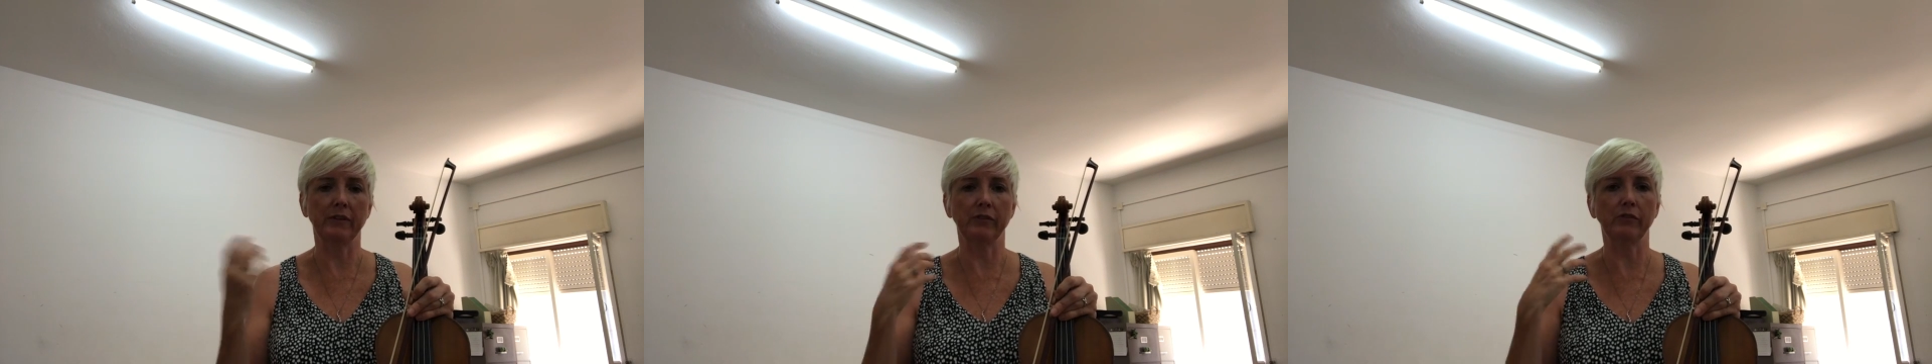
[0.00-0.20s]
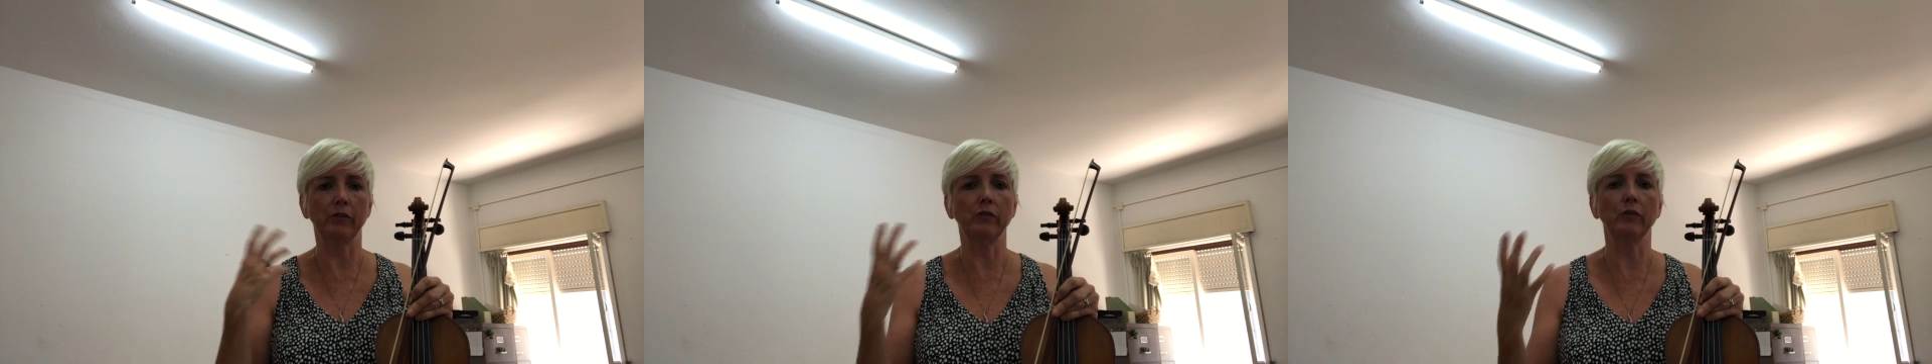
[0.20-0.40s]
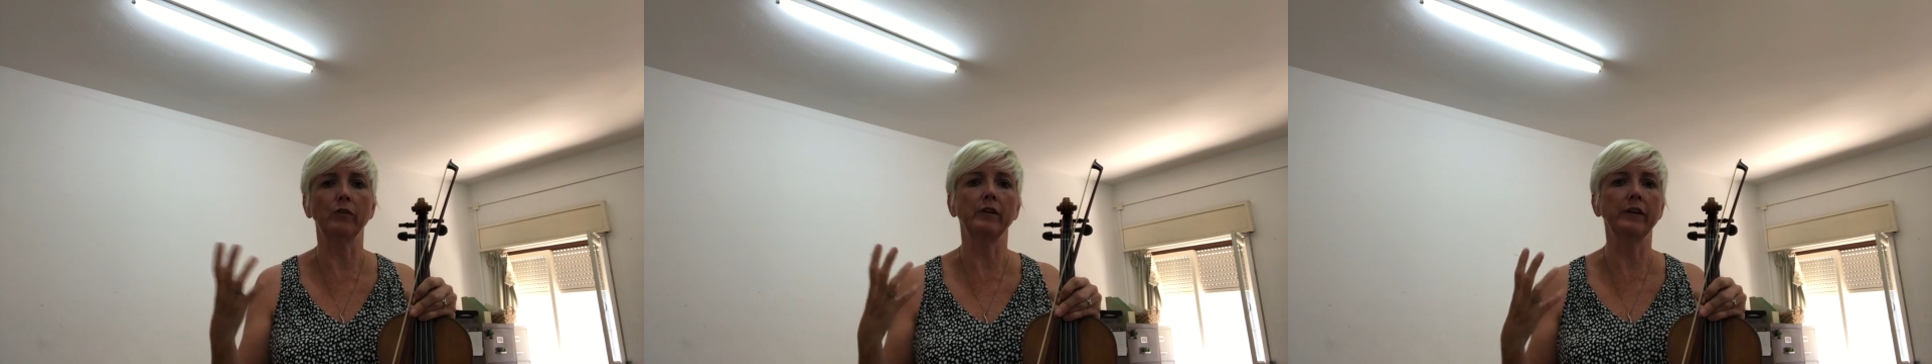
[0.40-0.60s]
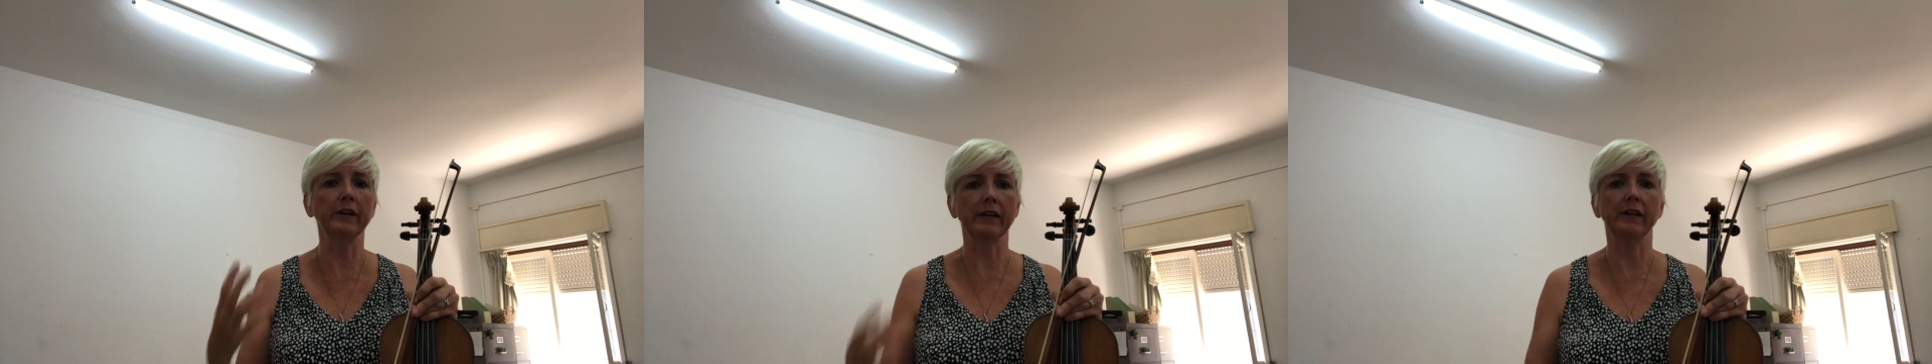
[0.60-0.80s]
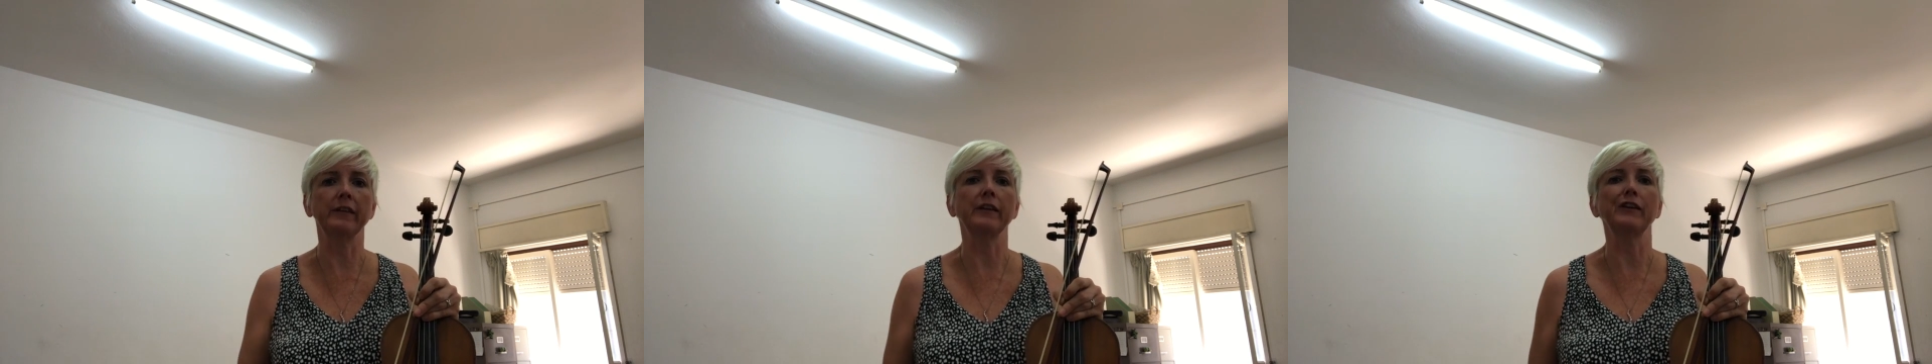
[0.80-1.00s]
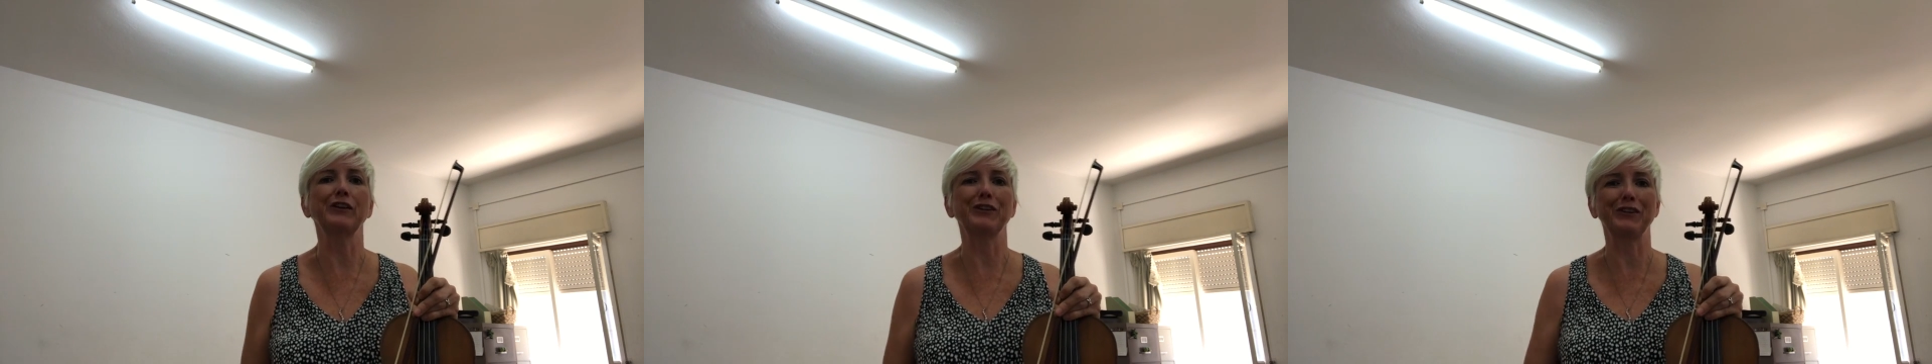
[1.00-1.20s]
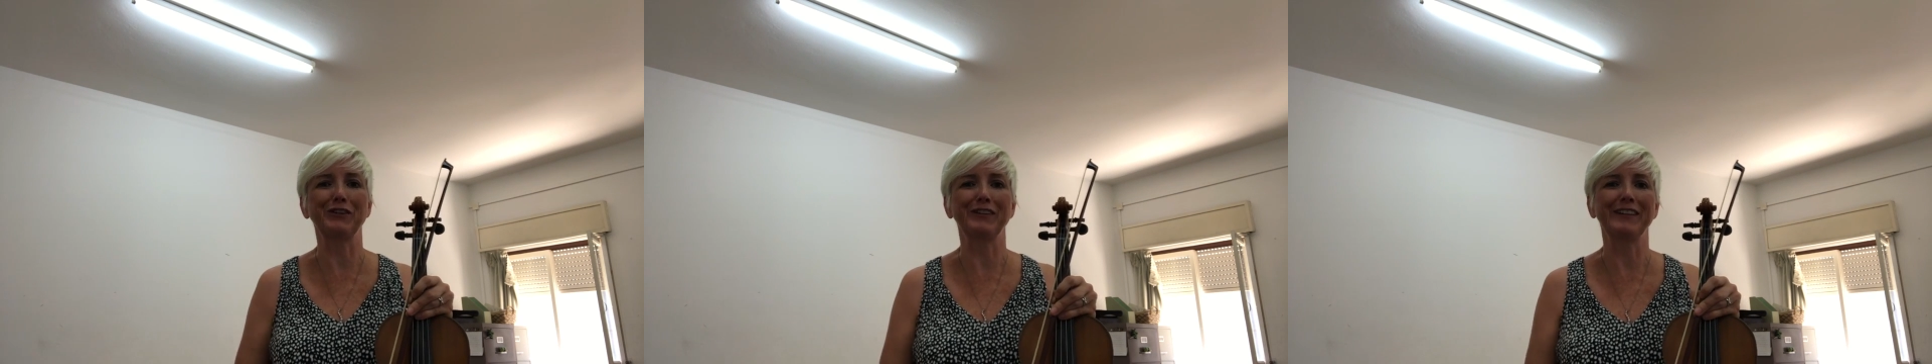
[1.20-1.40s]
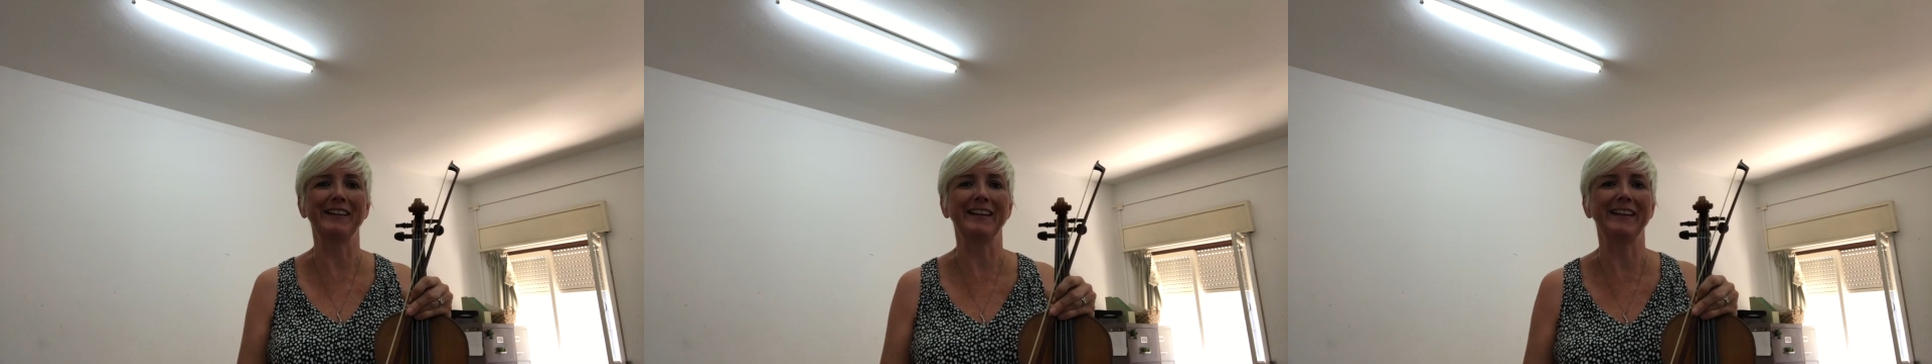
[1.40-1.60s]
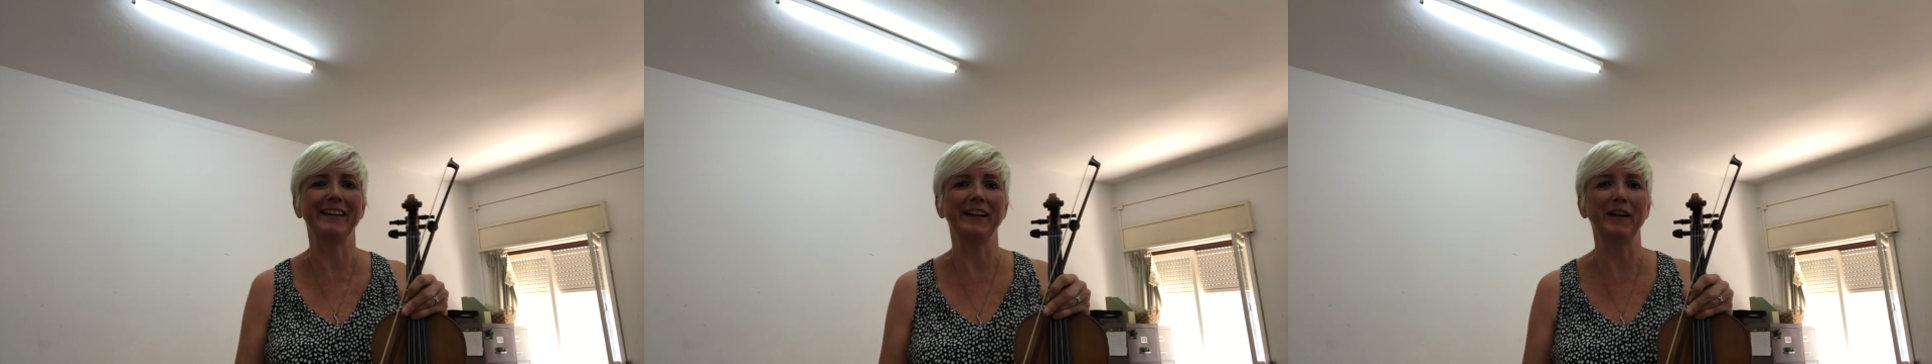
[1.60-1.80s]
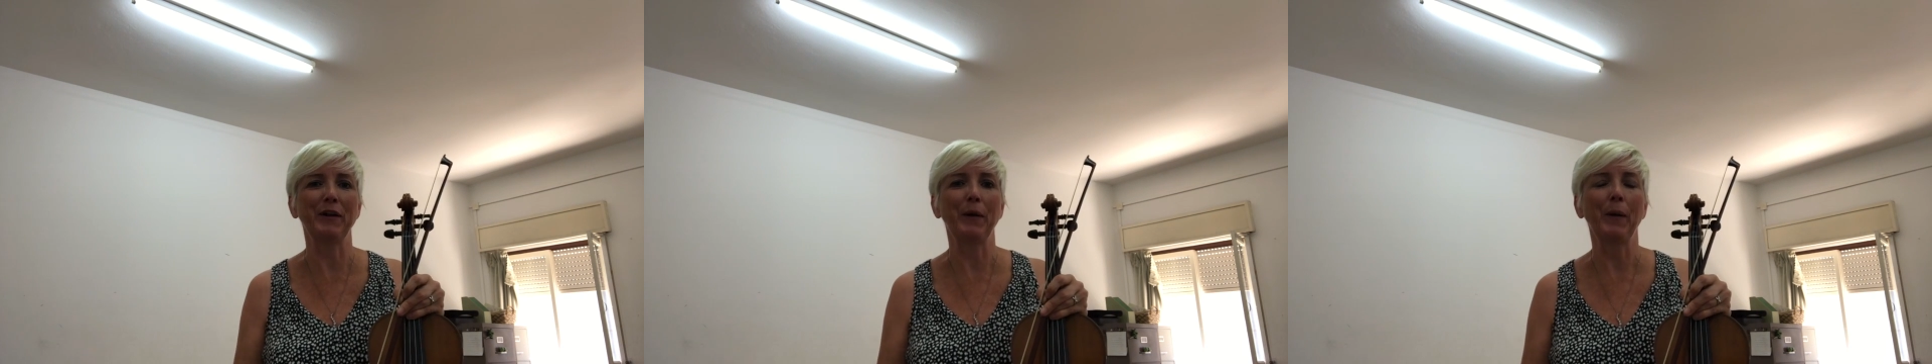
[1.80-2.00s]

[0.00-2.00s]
sonority that you're creating.